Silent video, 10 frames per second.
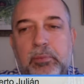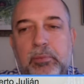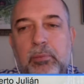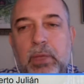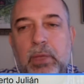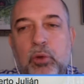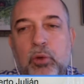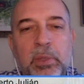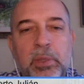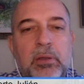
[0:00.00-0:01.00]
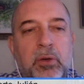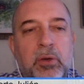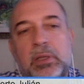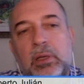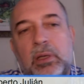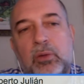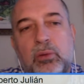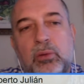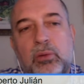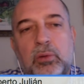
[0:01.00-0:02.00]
it could be interesting to